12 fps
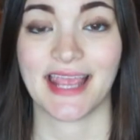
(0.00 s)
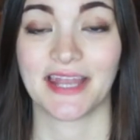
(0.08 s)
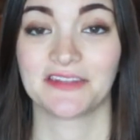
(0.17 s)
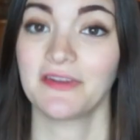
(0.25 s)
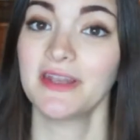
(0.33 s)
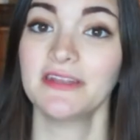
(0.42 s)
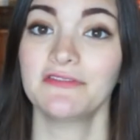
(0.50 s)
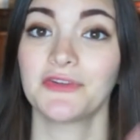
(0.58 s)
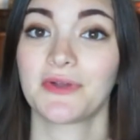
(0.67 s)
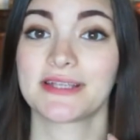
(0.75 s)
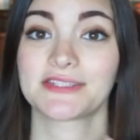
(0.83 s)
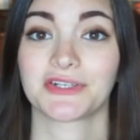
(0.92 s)
And if any of you
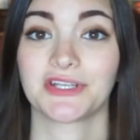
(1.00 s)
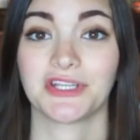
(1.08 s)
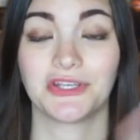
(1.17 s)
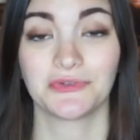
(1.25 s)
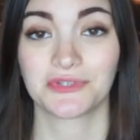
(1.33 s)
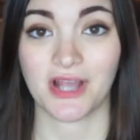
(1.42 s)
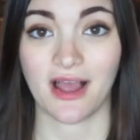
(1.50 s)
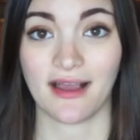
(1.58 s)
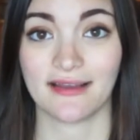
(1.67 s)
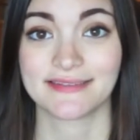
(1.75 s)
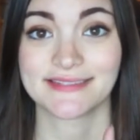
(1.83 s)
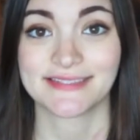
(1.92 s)
guys are in
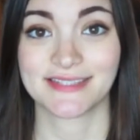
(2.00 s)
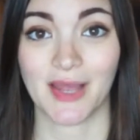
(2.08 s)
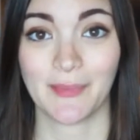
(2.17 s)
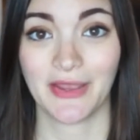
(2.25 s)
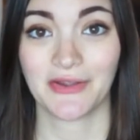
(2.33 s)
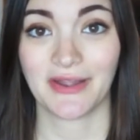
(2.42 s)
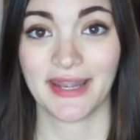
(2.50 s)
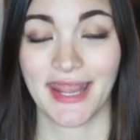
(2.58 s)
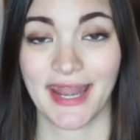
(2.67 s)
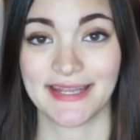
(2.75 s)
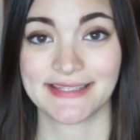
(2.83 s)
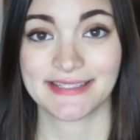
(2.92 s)
Utah, stop by Granny
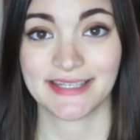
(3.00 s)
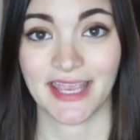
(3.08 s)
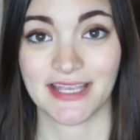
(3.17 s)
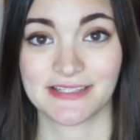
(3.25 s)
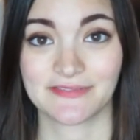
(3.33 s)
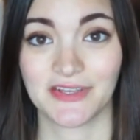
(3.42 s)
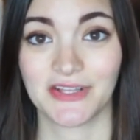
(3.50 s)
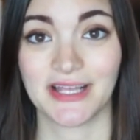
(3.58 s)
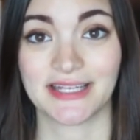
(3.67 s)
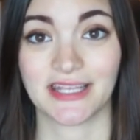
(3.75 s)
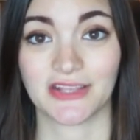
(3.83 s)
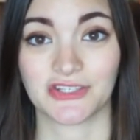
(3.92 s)
Annie's in Kaysville
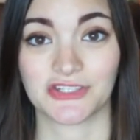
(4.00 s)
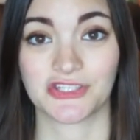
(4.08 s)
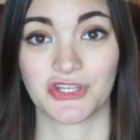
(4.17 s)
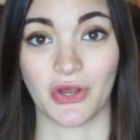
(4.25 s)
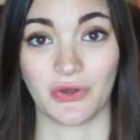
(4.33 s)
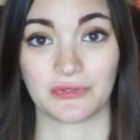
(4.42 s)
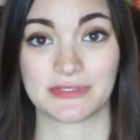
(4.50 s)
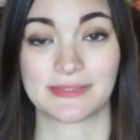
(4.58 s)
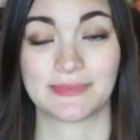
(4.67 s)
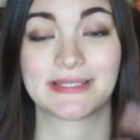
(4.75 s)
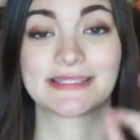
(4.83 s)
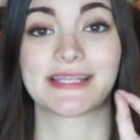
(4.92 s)
and get their scones
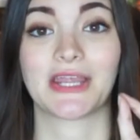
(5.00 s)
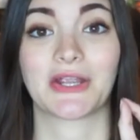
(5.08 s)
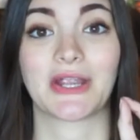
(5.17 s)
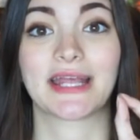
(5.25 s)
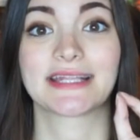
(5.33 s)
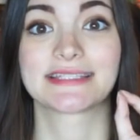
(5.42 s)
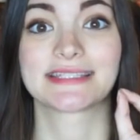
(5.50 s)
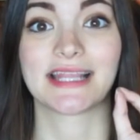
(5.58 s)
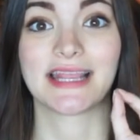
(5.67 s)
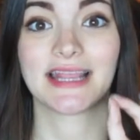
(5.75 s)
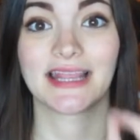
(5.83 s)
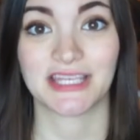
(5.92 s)
because they are
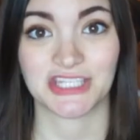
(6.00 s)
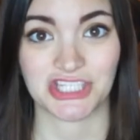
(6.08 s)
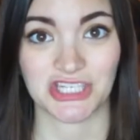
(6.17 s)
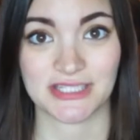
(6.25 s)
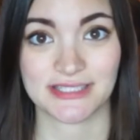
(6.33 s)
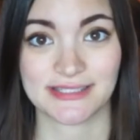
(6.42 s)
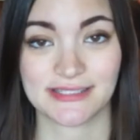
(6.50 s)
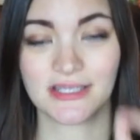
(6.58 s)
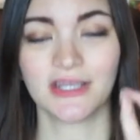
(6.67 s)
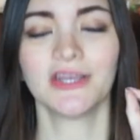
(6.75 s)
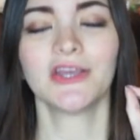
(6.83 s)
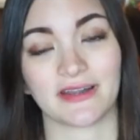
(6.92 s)
delicious.
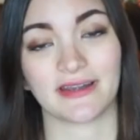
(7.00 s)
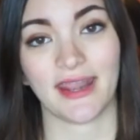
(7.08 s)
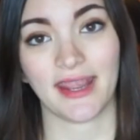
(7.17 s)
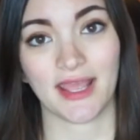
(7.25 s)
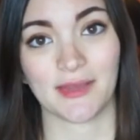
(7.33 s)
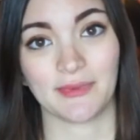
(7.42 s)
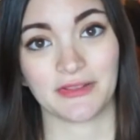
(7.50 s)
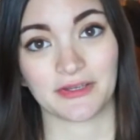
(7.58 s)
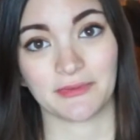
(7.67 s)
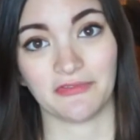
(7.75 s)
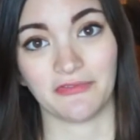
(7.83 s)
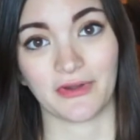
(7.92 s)
Nate had been
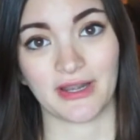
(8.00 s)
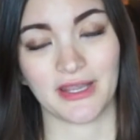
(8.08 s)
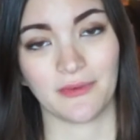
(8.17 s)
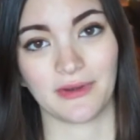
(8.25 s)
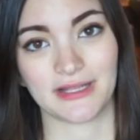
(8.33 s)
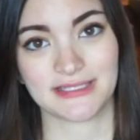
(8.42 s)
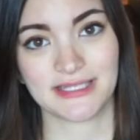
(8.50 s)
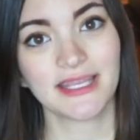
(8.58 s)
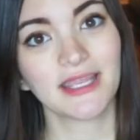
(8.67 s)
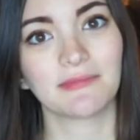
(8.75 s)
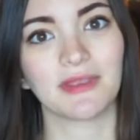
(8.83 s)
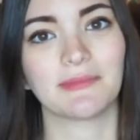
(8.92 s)
there before and he wanted to
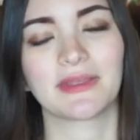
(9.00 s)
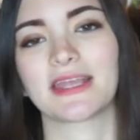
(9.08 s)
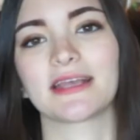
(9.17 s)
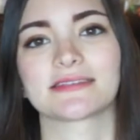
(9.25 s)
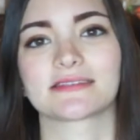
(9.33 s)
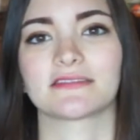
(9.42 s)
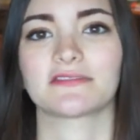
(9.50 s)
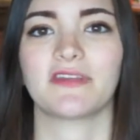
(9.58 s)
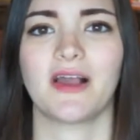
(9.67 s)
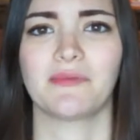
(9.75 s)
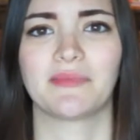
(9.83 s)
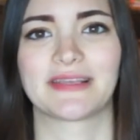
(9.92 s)
take me because of
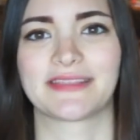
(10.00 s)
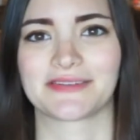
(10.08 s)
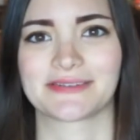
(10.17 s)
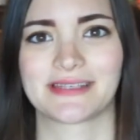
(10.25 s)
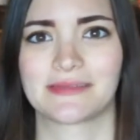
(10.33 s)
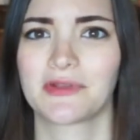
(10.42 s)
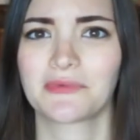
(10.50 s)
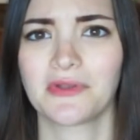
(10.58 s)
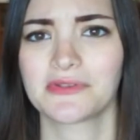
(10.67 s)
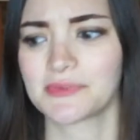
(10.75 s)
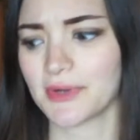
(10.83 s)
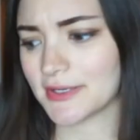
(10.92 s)
how big their cinnamon
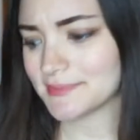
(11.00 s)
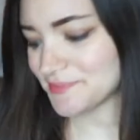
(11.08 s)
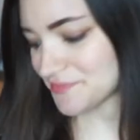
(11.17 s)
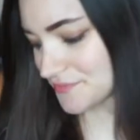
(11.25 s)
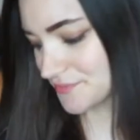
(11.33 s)
rolls were.